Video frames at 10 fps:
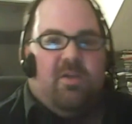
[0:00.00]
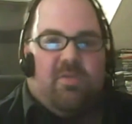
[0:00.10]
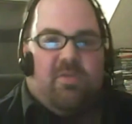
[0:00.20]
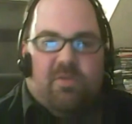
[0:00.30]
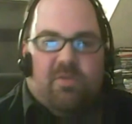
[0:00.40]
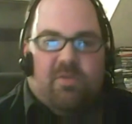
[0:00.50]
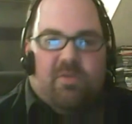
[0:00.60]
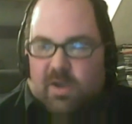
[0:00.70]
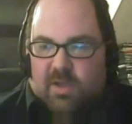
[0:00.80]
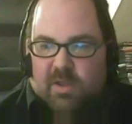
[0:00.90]
So
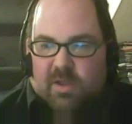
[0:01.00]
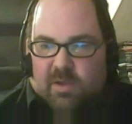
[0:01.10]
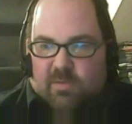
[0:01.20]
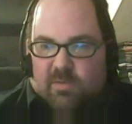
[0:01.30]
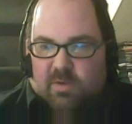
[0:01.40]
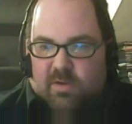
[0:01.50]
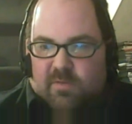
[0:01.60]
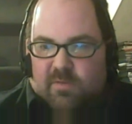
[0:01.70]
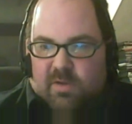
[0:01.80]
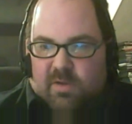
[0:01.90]
uh, we're going to
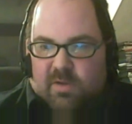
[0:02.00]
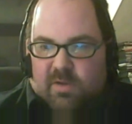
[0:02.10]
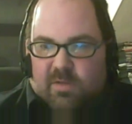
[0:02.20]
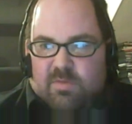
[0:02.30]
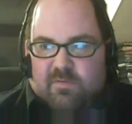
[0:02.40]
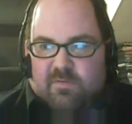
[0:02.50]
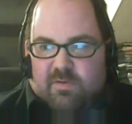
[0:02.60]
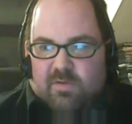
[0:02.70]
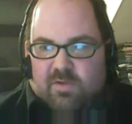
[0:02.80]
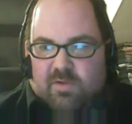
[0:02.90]
go over to his website
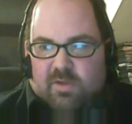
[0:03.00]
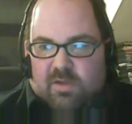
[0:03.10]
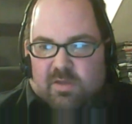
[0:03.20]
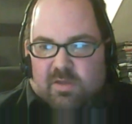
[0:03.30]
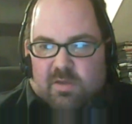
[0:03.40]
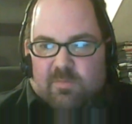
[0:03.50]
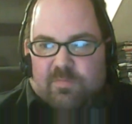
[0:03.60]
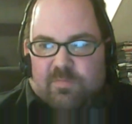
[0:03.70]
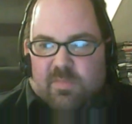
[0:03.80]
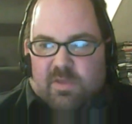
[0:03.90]
first, check things
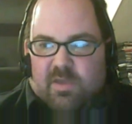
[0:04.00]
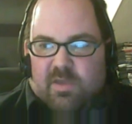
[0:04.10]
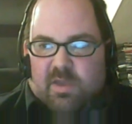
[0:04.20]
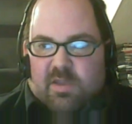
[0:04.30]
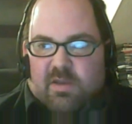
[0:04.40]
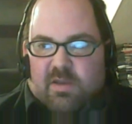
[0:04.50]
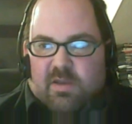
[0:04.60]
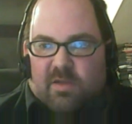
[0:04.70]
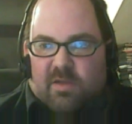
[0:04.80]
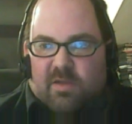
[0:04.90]
out.
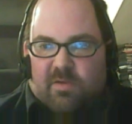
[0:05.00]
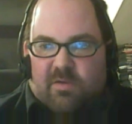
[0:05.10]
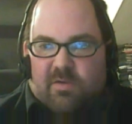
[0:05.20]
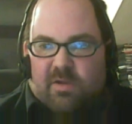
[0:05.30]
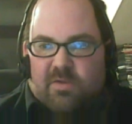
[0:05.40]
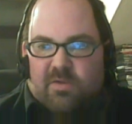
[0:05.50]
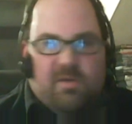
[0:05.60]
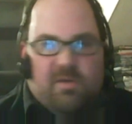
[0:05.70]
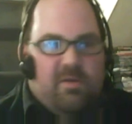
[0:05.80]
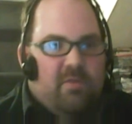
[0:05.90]
And I'm going to screen
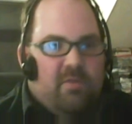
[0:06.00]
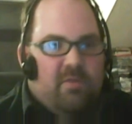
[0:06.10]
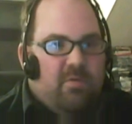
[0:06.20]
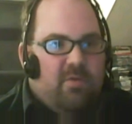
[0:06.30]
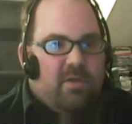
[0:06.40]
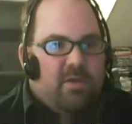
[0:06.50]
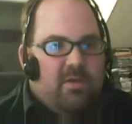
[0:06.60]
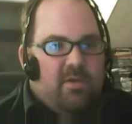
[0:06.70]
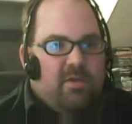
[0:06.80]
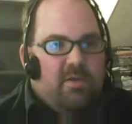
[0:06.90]
share here real quick.